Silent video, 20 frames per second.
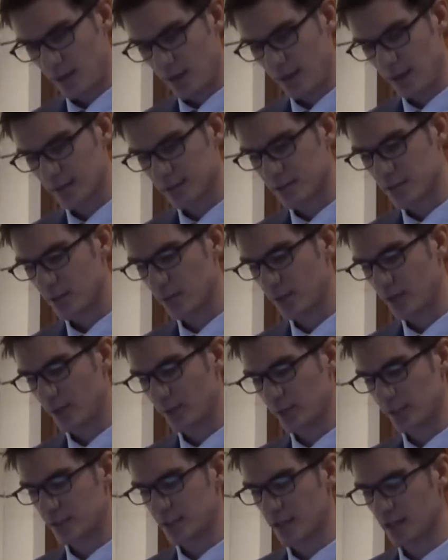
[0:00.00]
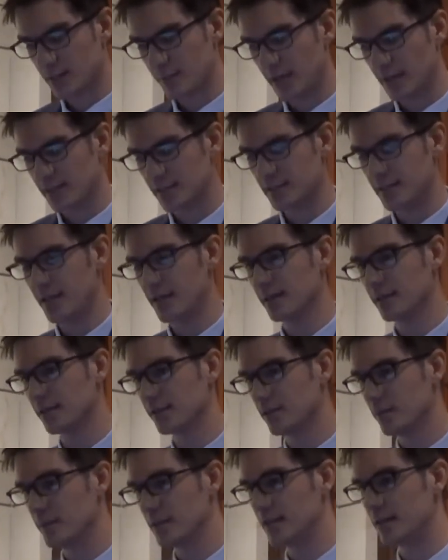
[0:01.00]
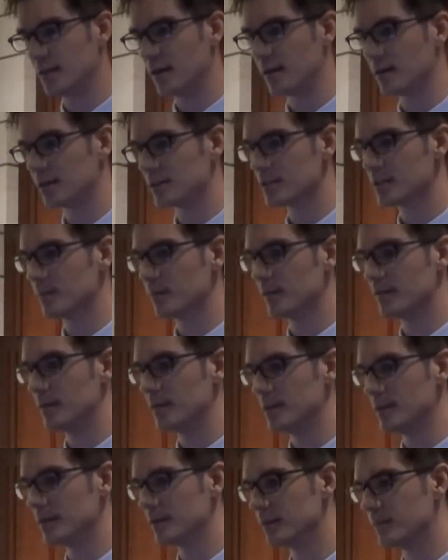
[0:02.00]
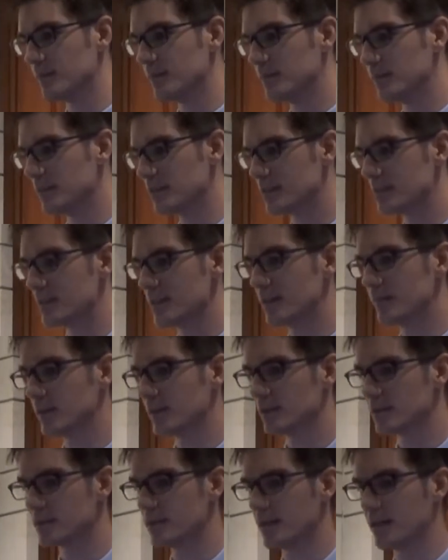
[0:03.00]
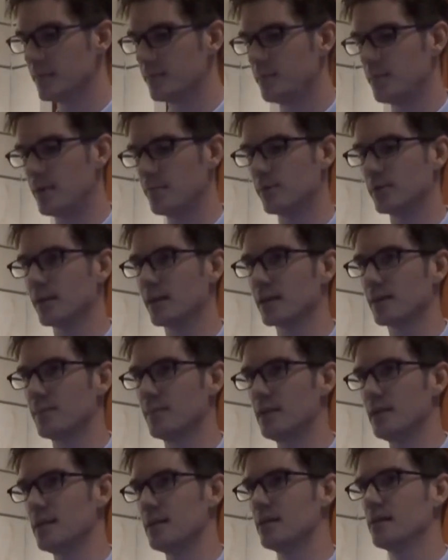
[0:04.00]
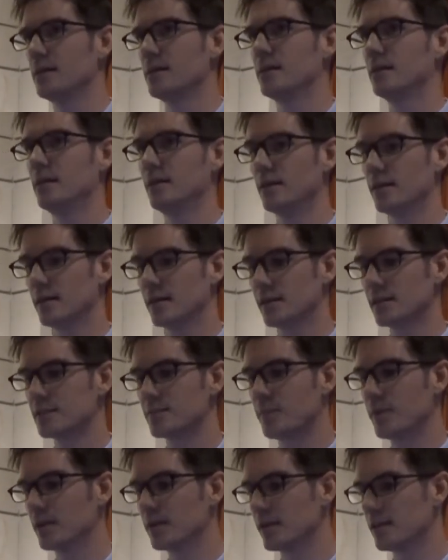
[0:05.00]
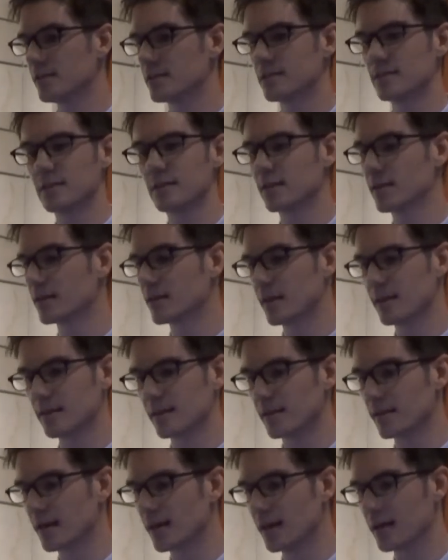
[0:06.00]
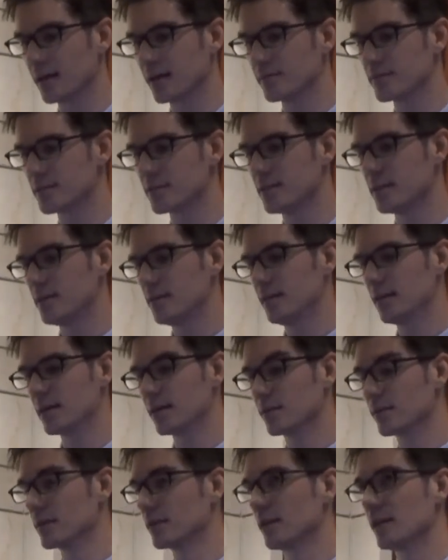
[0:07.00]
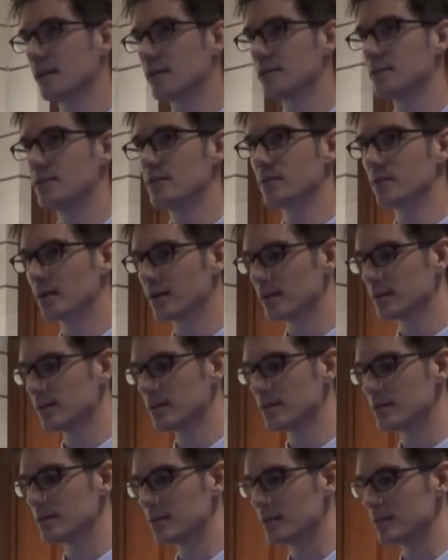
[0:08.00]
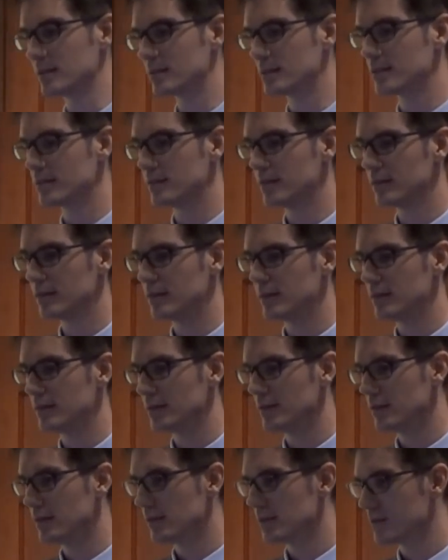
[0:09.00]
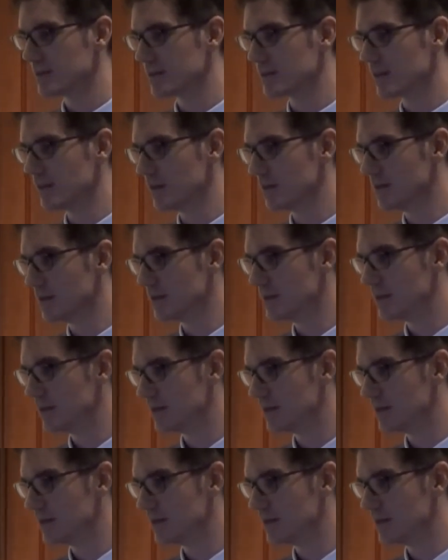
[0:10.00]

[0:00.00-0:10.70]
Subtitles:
And so what I want to talk about today a little bit are some of the stigmas that people like me experience in our daily lives related to our illnesses. So